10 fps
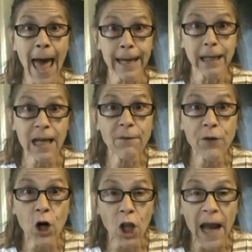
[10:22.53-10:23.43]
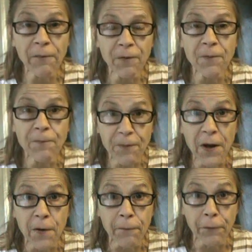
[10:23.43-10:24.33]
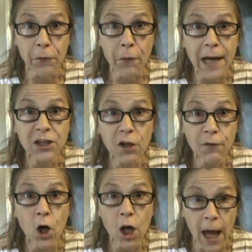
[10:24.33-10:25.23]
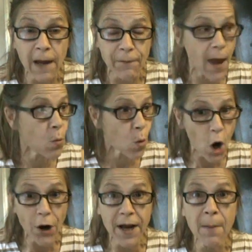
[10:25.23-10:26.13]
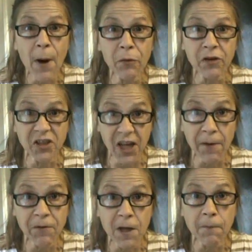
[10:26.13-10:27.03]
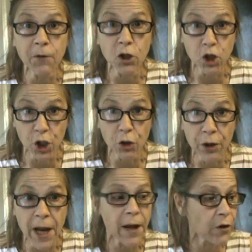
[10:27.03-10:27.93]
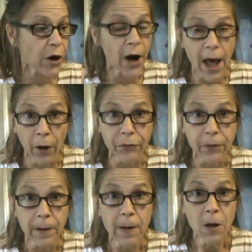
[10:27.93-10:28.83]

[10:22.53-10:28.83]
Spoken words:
And live your life in fear for the rest of your life and worry about the safety of your children and their health.